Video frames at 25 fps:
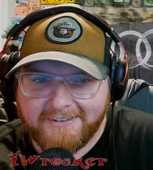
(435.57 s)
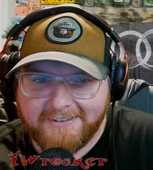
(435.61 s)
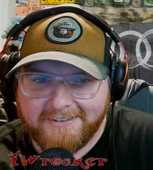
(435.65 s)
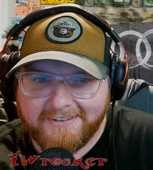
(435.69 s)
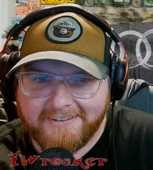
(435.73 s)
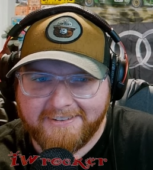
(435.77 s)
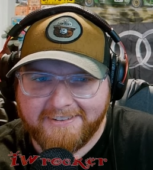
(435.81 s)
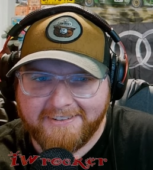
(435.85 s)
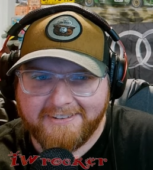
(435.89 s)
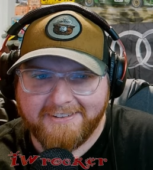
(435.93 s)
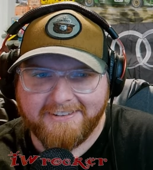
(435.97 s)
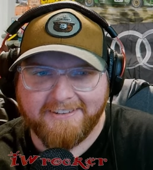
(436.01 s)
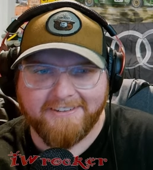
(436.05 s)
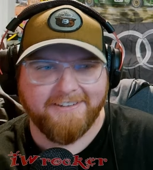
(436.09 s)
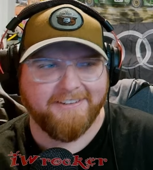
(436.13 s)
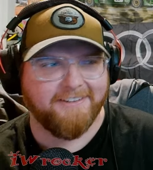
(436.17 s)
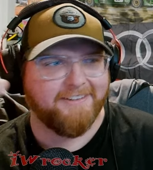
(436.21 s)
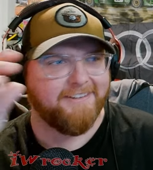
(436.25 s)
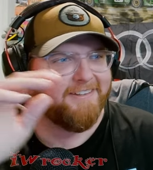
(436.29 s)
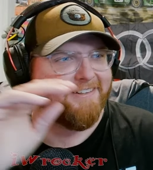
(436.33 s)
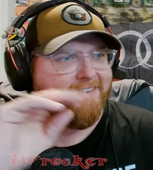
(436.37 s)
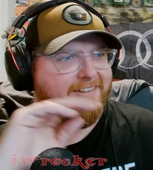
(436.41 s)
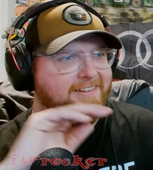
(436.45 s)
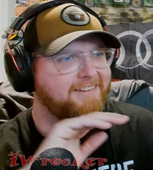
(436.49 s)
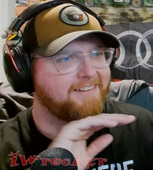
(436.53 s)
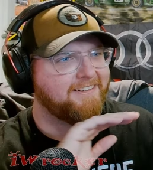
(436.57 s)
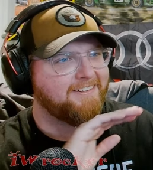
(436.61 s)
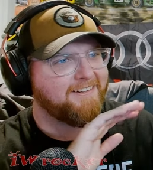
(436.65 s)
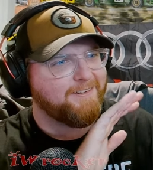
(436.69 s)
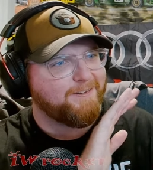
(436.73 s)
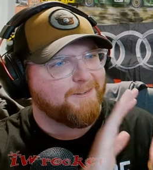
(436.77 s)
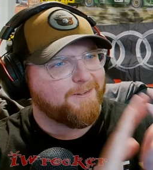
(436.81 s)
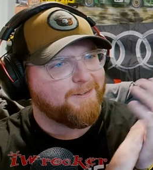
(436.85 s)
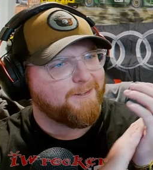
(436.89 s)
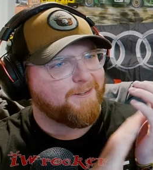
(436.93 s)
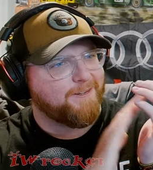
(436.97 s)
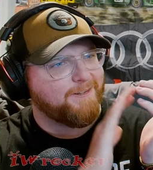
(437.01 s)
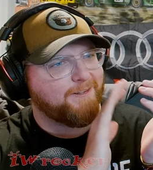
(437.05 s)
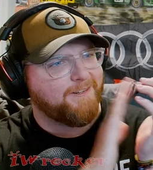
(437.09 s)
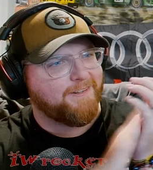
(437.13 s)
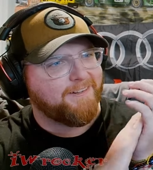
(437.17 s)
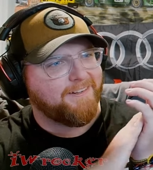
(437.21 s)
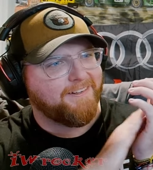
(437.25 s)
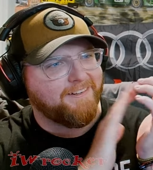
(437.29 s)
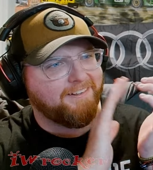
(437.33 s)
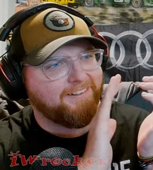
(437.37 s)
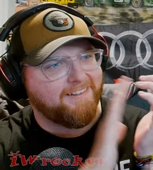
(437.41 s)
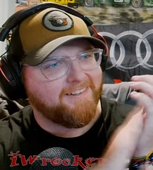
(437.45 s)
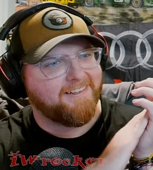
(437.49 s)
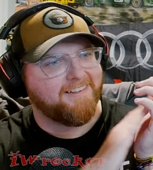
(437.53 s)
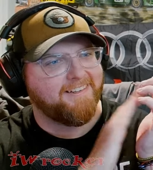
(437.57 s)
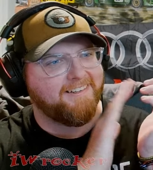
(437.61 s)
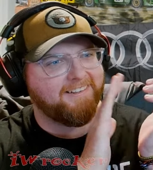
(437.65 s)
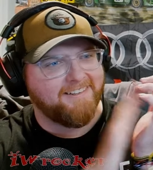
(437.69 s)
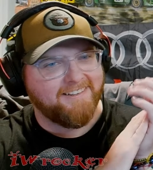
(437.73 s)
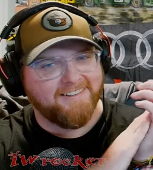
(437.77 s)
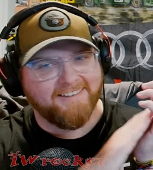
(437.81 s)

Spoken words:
Nothing is said.